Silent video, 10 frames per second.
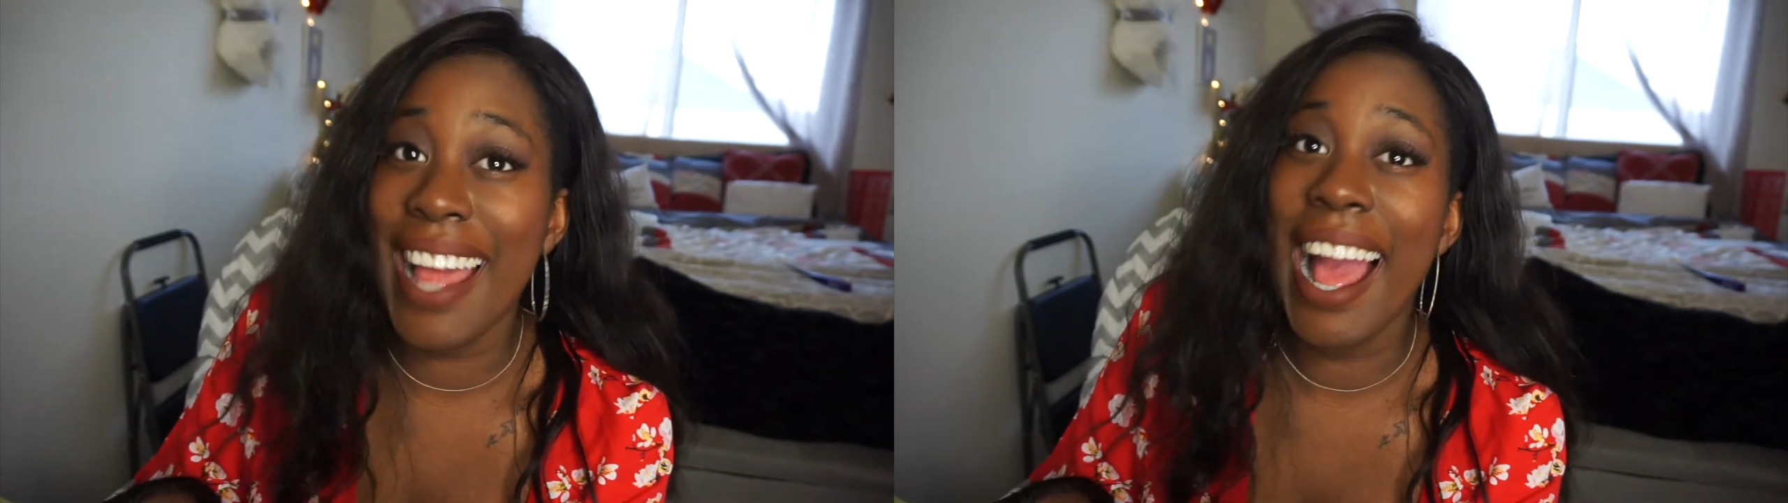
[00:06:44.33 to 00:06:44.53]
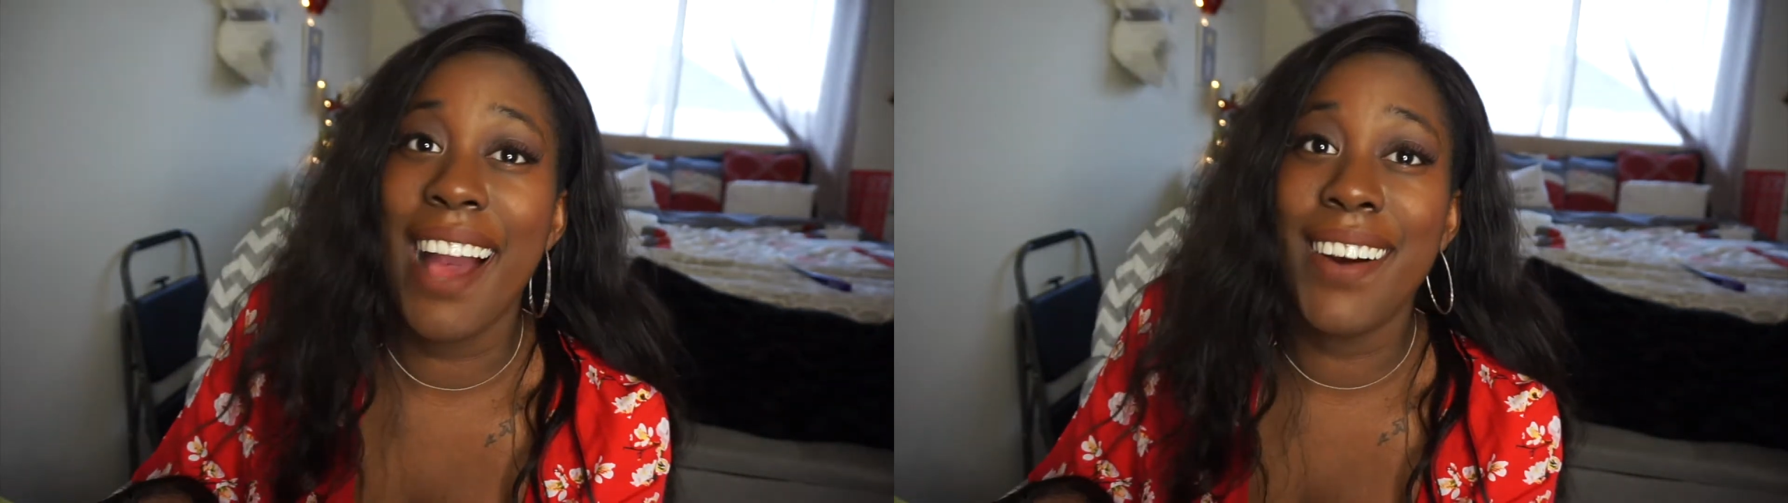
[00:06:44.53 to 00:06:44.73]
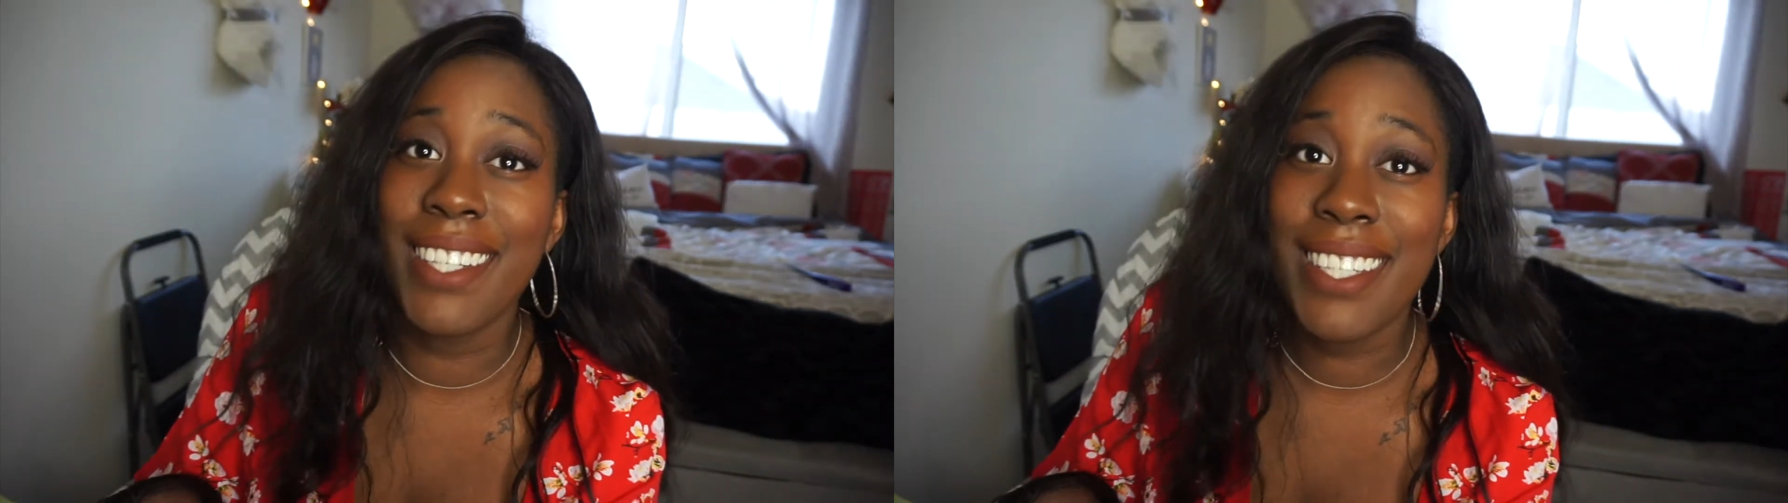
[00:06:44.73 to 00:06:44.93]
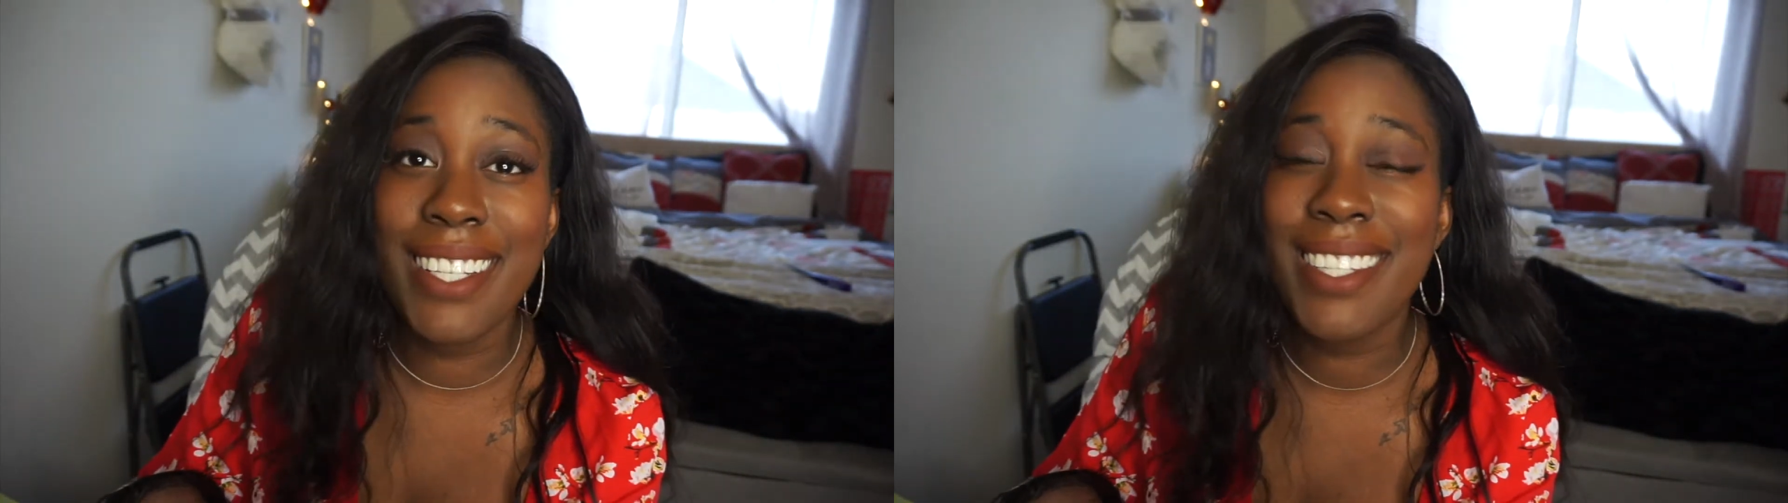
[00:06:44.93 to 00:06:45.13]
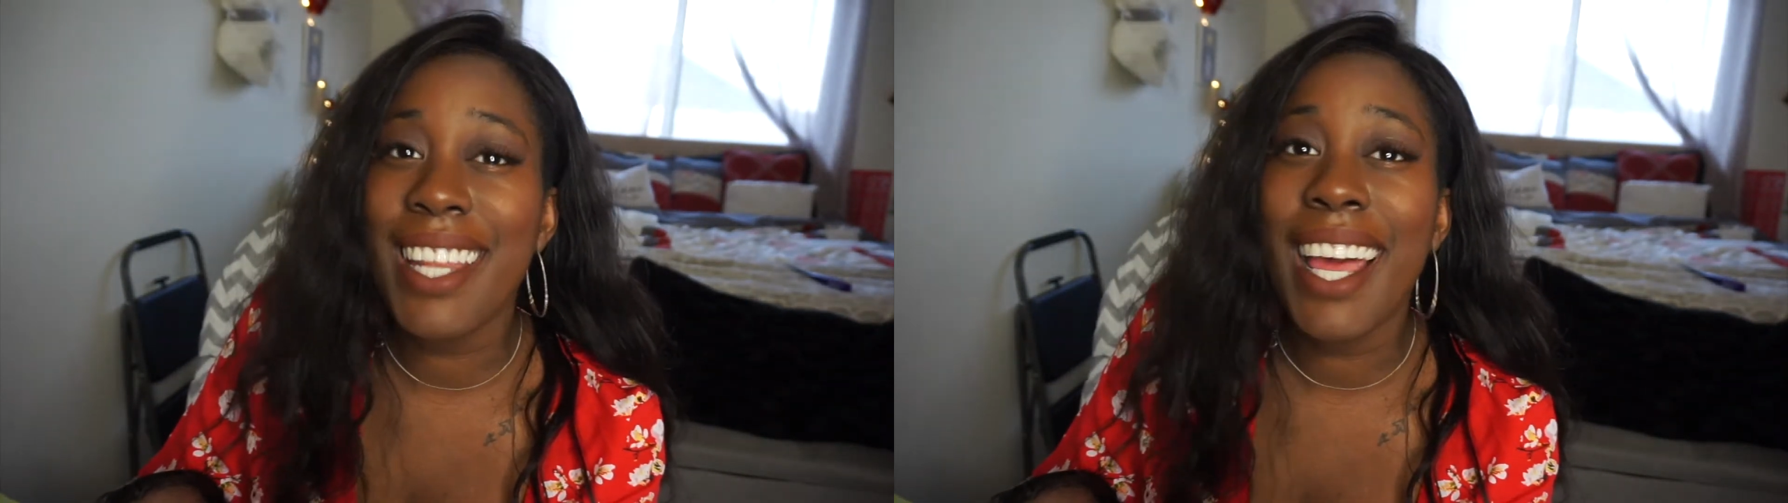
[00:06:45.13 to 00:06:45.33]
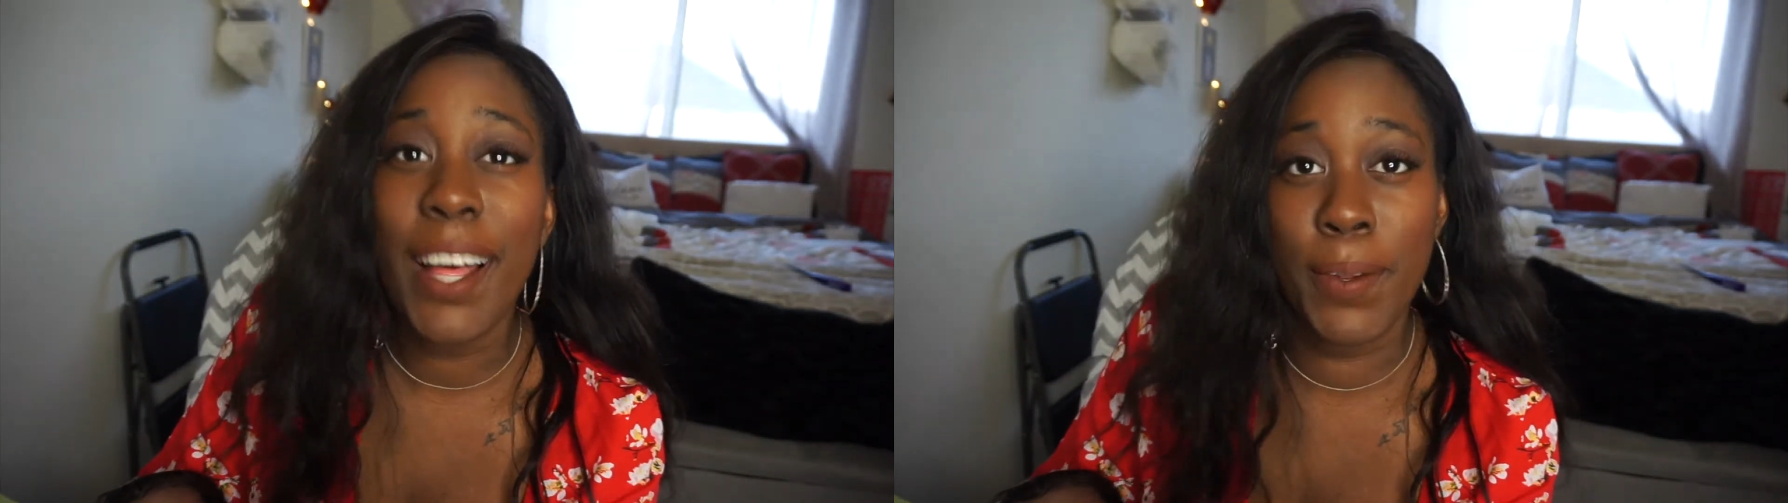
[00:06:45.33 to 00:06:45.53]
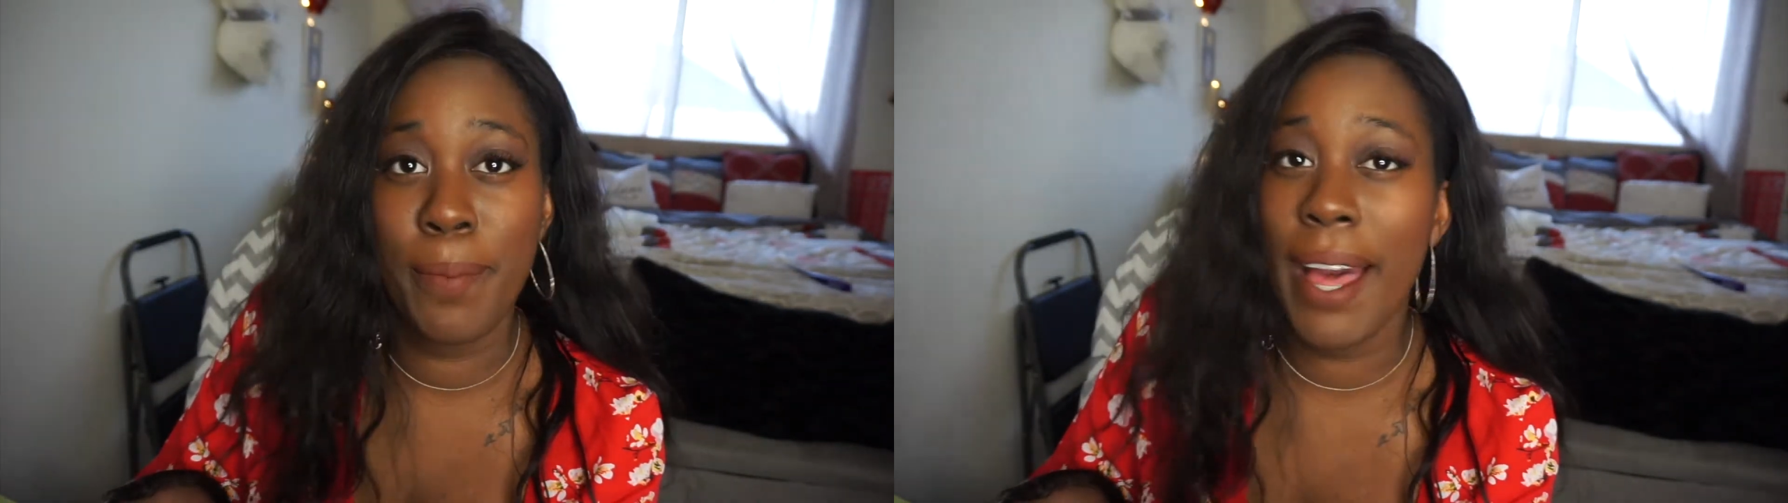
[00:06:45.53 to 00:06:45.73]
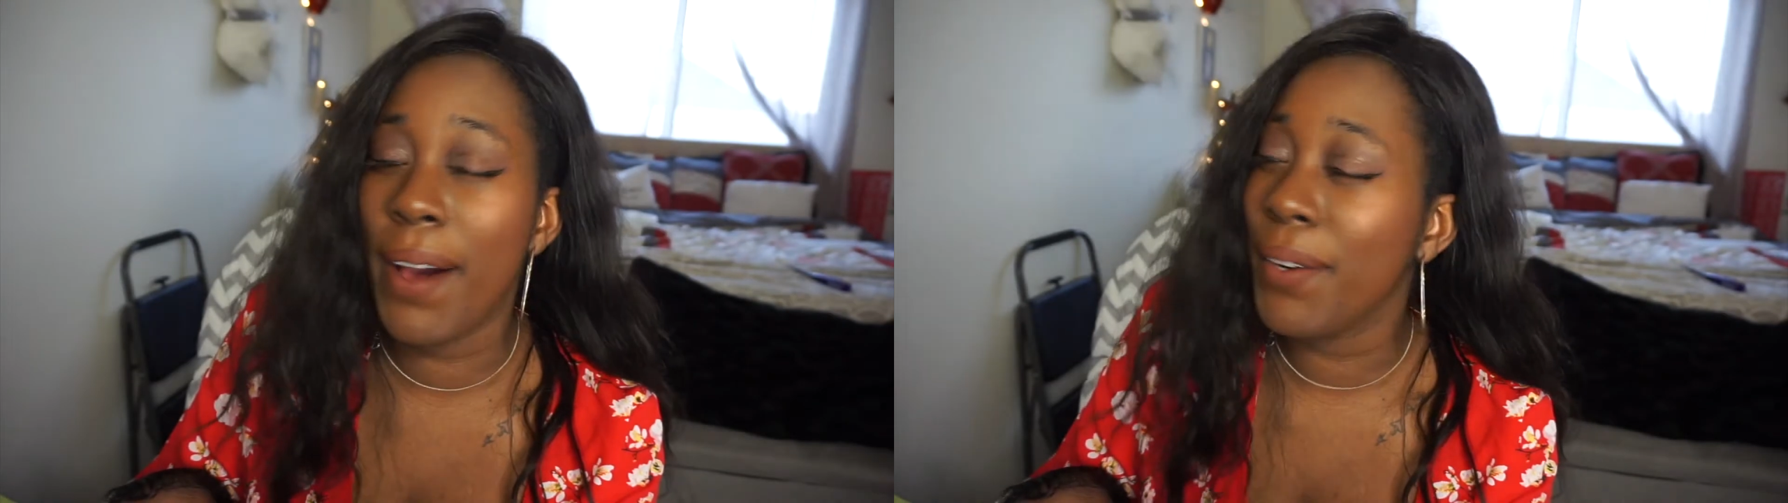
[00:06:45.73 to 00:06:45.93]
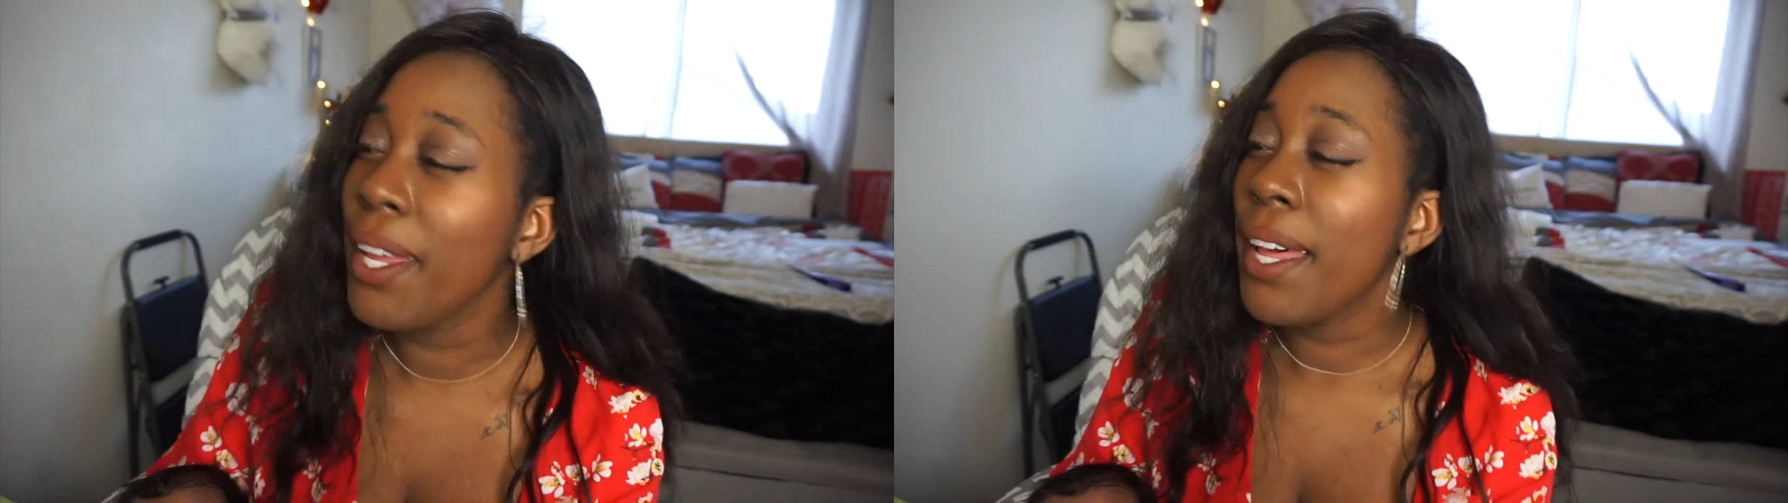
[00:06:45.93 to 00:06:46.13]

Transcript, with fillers: down just to help out.